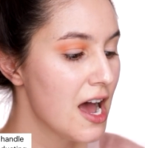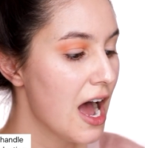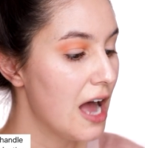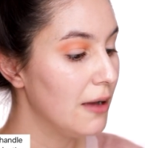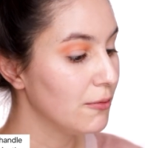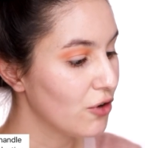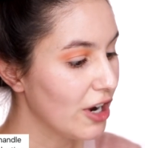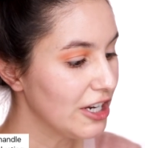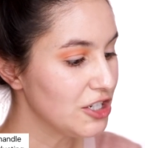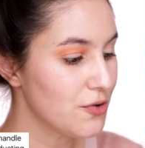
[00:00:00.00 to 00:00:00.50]

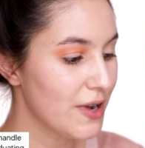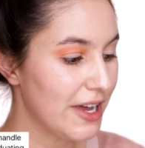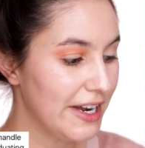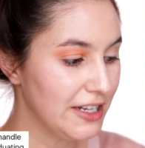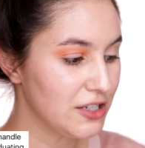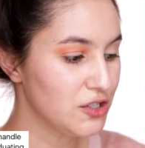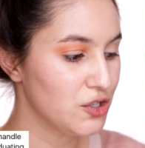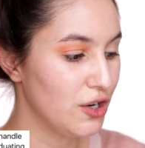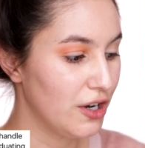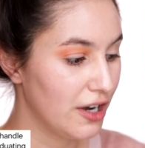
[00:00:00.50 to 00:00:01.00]
I'm
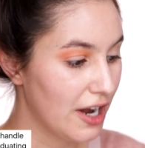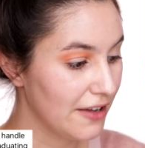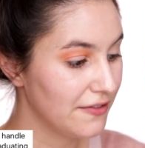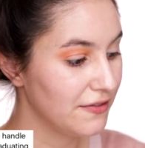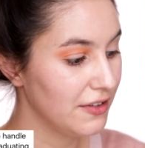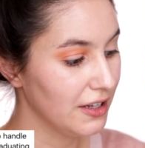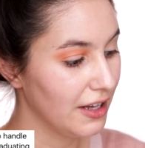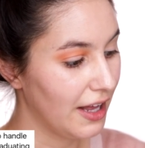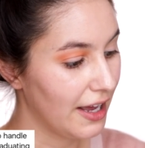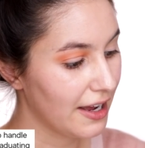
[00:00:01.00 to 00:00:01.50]
graduating soon and I
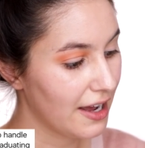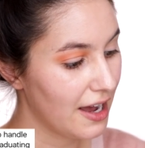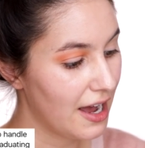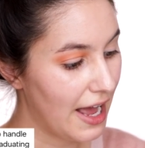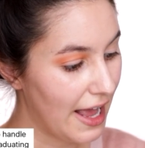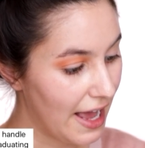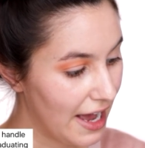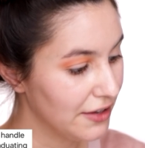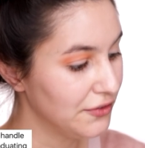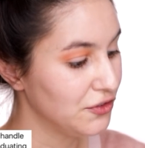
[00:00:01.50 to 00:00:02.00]
feel like
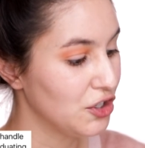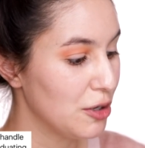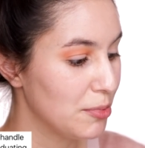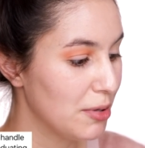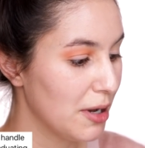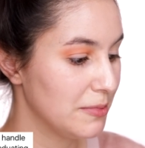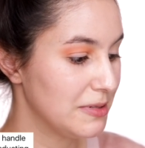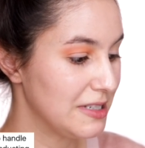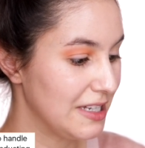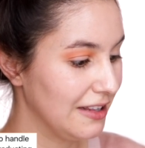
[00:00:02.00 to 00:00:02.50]
I have no
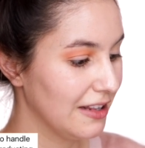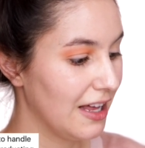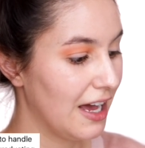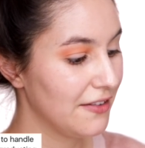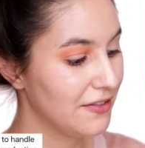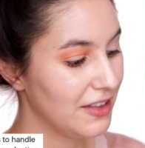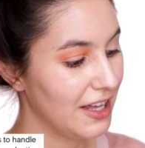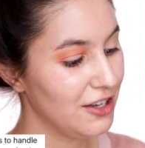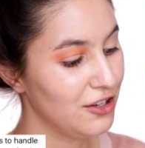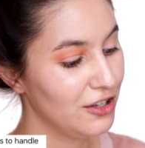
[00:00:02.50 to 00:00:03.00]
purpose in
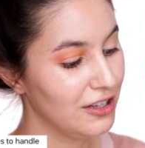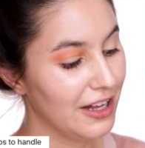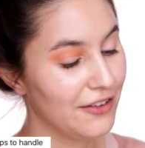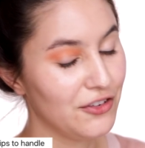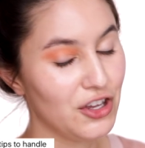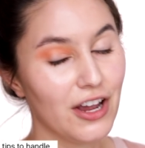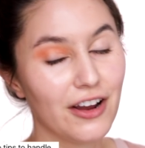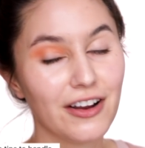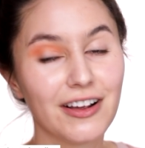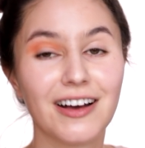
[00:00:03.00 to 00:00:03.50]
life. Thank you,
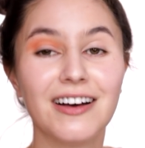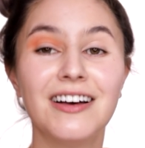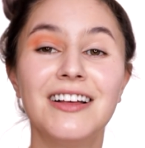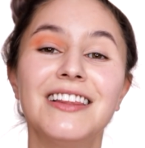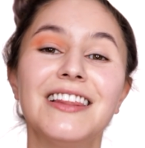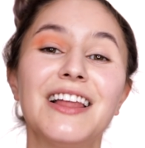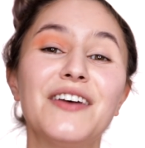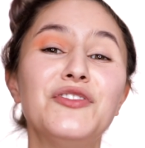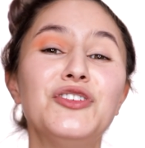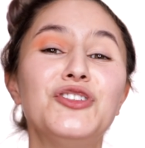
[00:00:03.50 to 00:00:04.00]
love you, Erica.
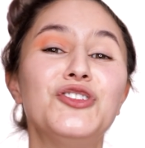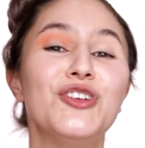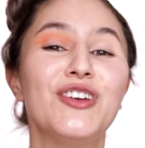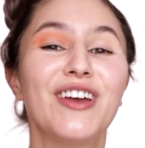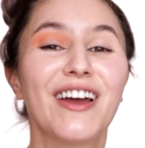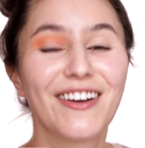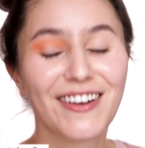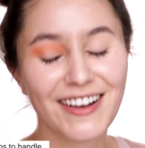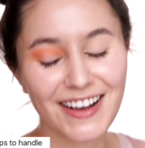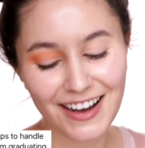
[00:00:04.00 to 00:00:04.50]
Love you too,
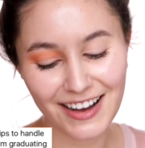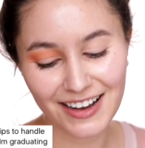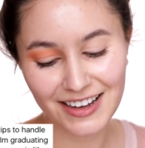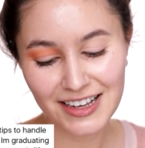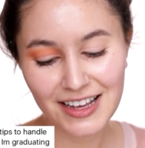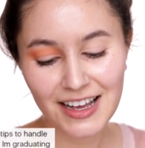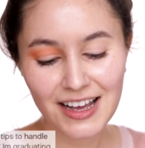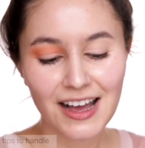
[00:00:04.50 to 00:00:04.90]
Erica.